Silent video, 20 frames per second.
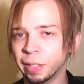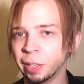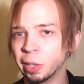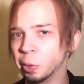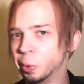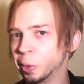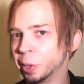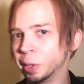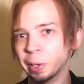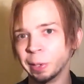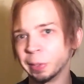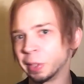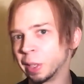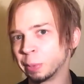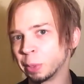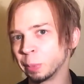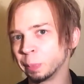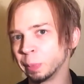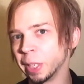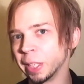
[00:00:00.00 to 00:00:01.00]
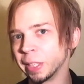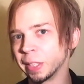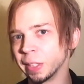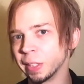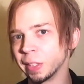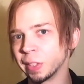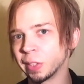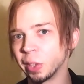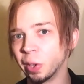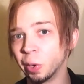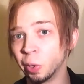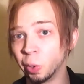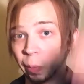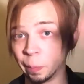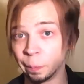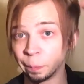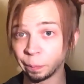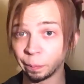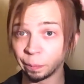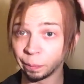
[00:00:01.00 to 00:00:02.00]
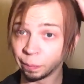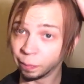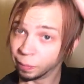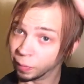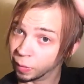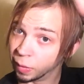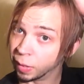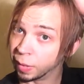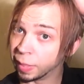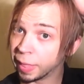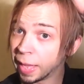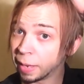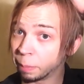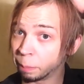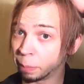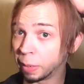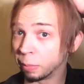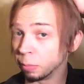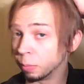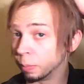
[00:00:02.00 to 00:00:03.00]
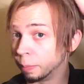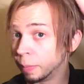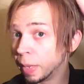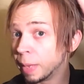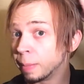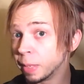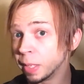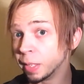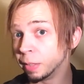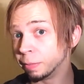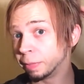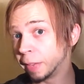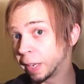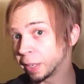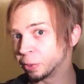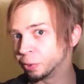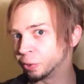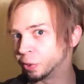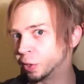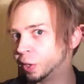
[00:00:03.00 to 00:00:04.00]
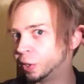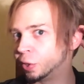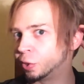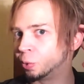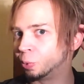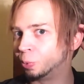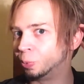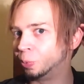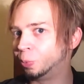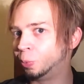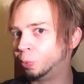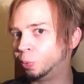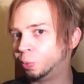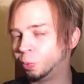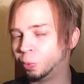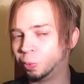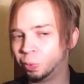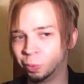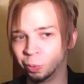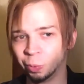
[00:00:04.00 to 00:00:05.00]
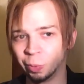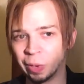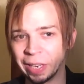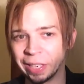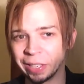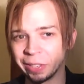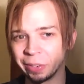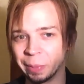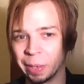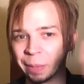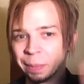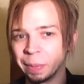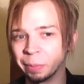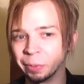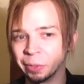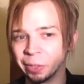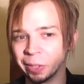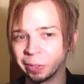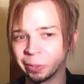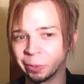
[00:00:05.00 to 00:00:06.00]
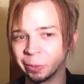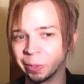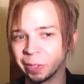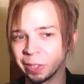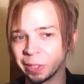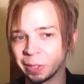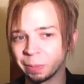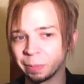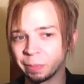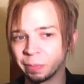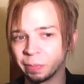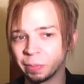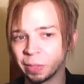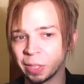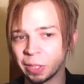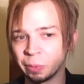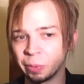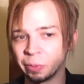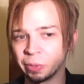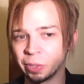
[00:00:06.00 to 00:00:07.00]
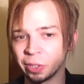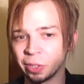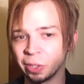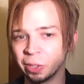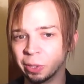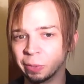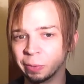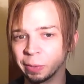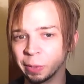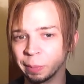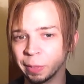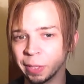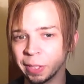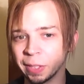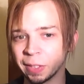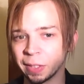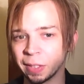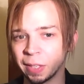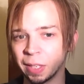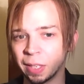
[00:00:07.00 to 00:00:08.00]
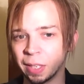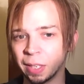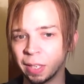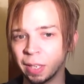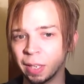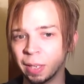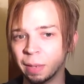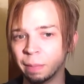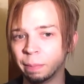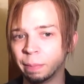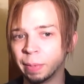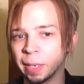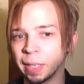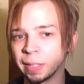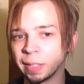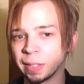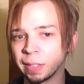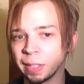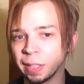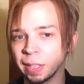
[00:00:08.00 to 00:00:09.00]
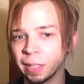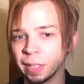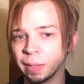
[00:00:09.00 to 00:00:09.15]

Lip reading: going all types of places, so that probably maybe factors into why so many people talked to us, because we were just all over the place. But